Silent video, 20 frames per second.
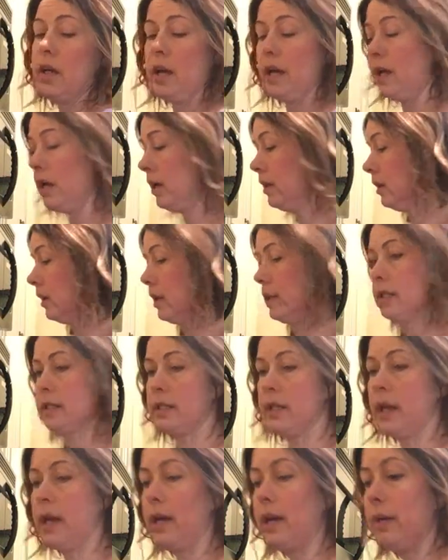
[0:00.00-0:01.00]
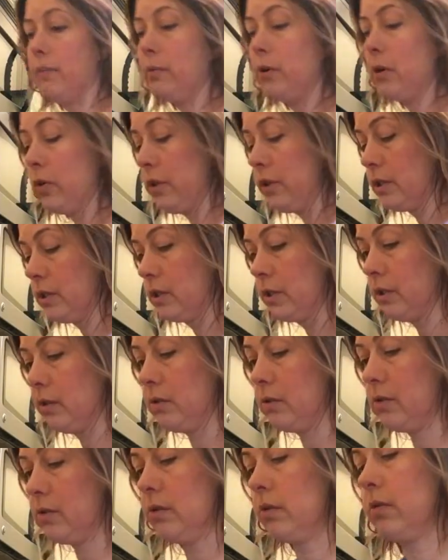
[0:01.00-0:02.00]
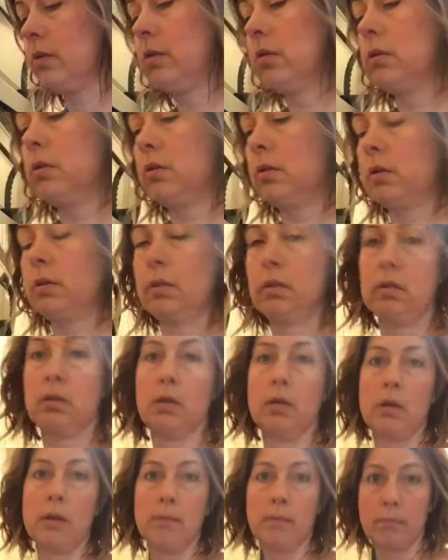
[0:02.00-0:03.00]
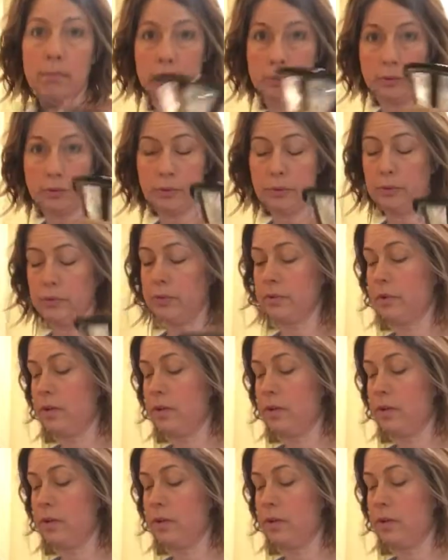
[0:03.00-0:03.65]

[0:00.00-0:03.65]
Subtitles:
And let's say I'm going to brew